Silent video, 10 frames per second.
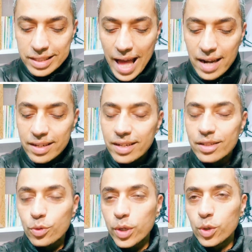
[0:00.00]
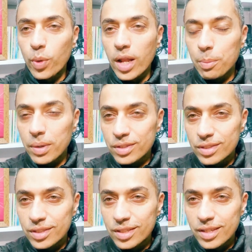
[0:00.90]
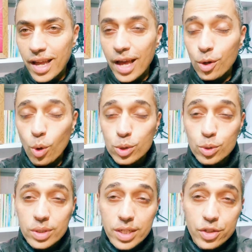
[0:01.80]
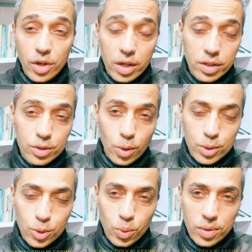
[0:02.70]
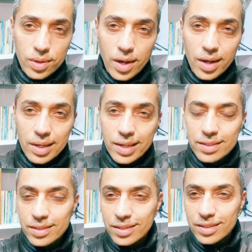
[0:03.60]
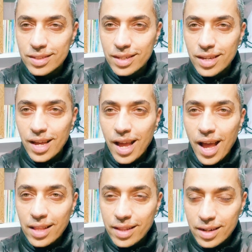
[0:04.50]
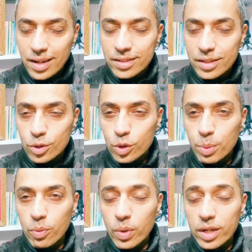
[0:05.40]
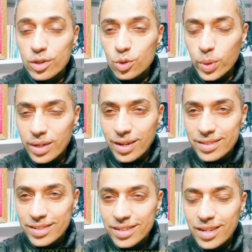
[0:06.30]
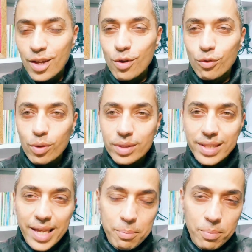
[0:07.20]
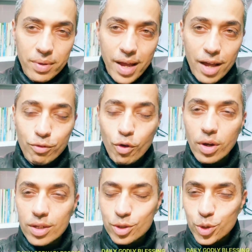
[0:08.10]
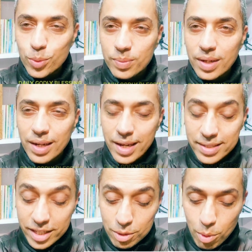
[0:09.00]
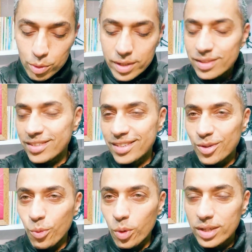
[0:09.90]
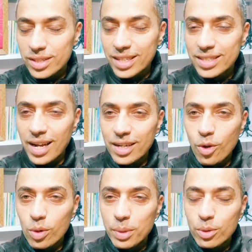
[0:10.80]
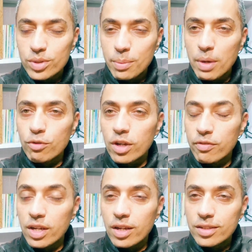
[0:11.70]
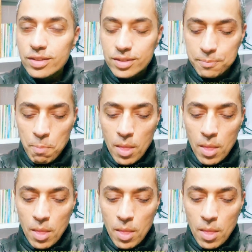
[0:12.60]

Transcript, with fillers: that is going to help us and also teach others also a lesson and that lesson is going to be a very sweet lesson for them and for us too let's explore this what is exactly God mean to say by forgiving others